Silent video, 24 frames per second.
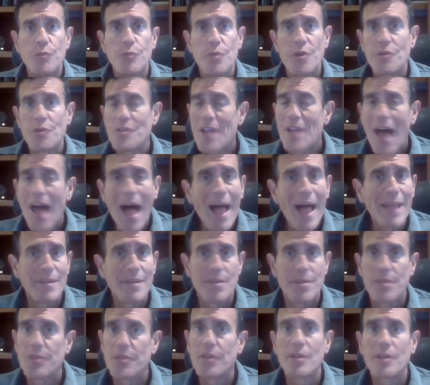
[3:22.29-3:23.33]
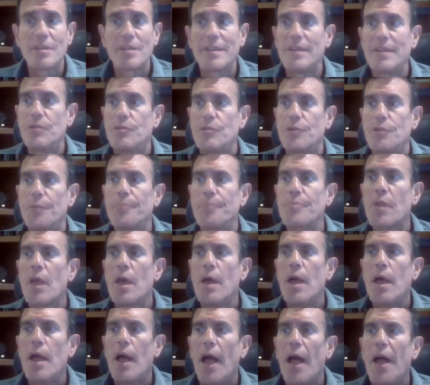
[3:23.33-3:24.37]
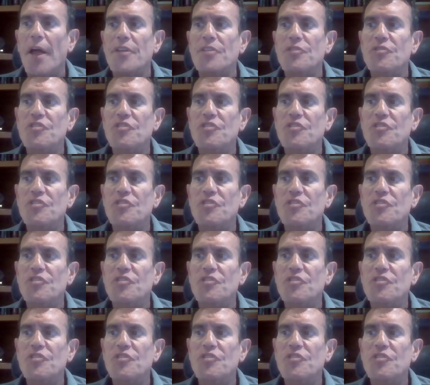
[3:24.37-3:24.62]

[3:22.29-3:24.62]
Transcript: They're not the leader. Uh,